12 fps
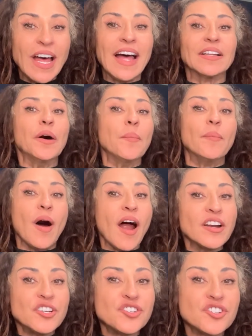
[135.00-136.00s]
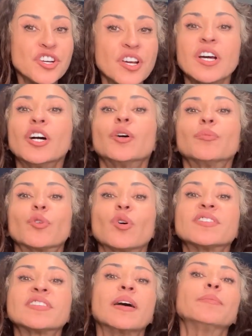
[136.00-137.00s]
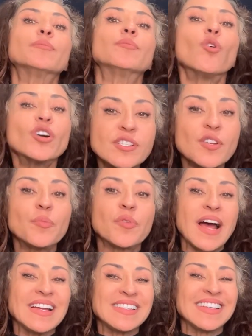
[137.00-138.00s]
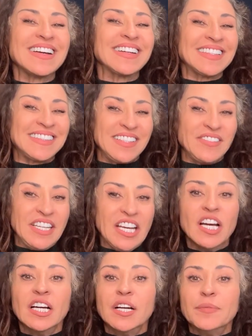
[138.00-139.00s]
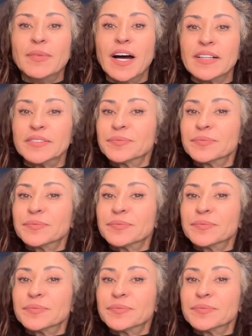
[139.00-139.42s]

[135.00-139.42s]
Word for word: that March brought some more surprising activity. But